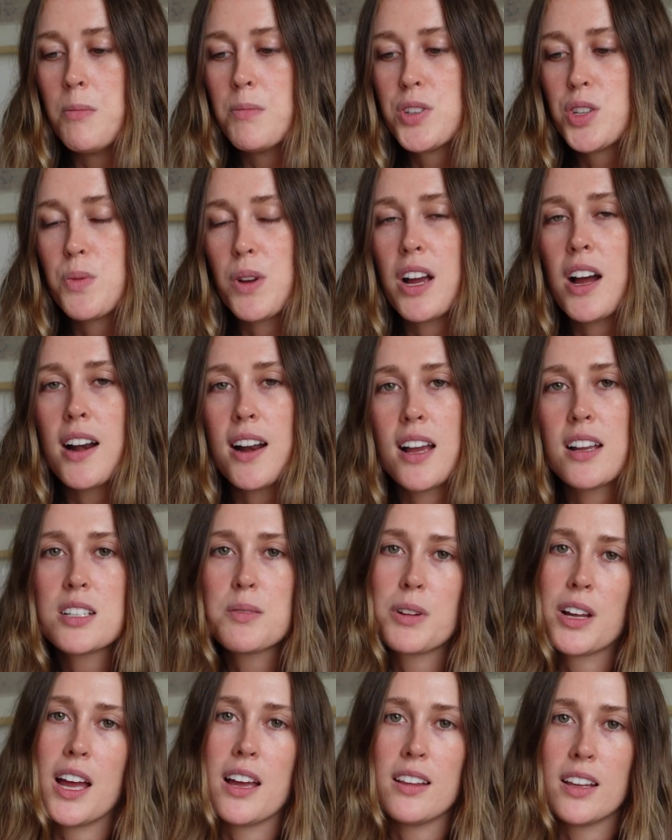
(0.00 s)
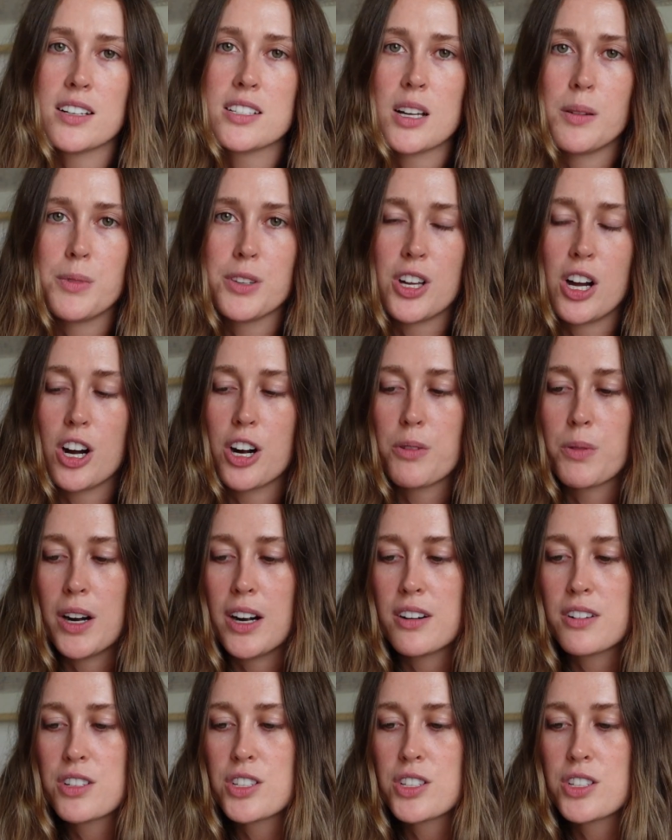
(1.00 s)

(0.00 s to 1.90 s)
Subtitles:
So we kind of had to get like double the hardware.